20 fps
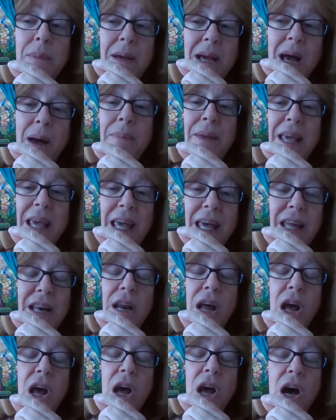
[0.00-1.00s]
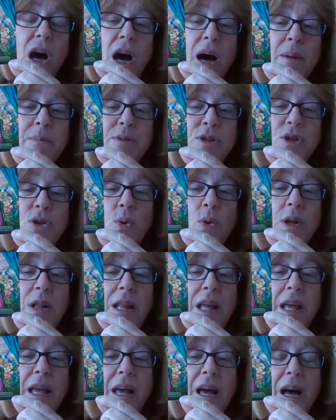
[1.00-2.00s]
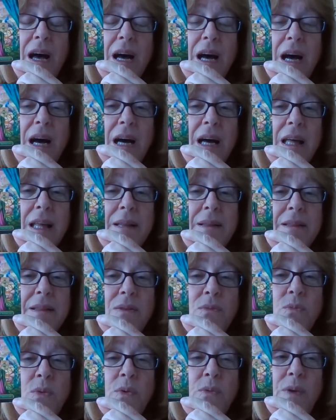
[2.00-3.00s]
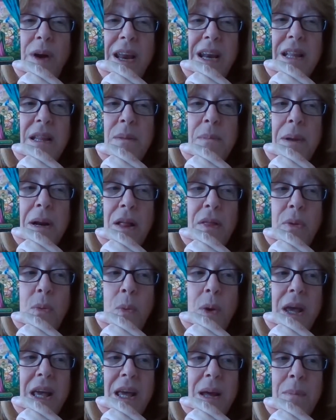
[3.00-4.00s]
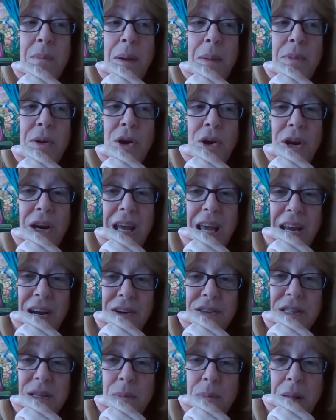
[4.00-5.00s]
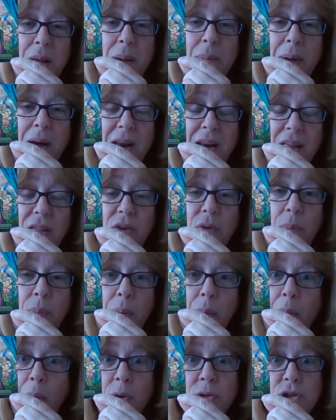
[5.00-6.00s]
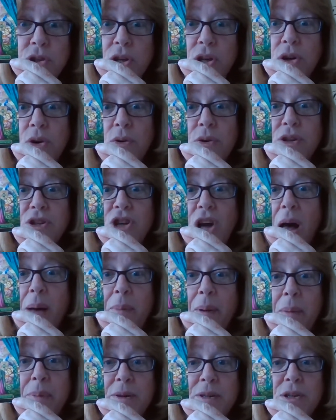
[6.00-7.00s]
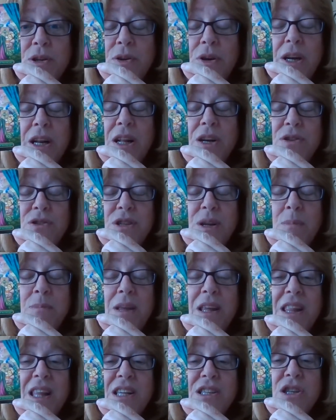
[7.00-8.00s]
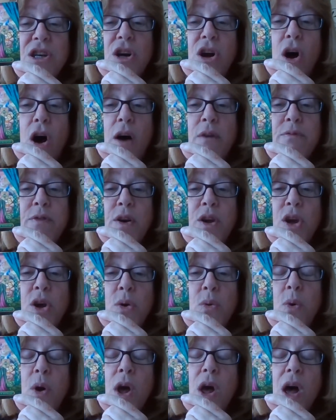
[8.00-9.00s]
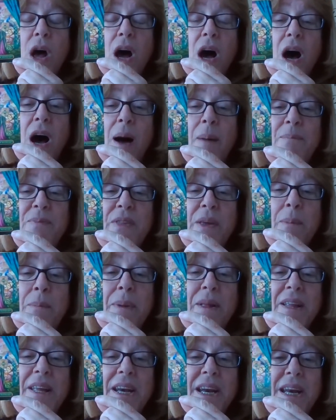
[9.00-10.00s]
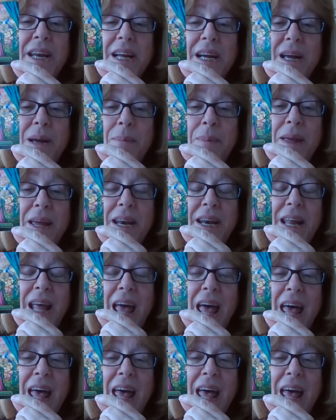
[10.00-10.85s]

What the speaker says: to be coming in shortly. We're right in the middle of the week, and maybe you're going to hear something about either a promotion or a job opportunity or something that's going to offer you the ability to come in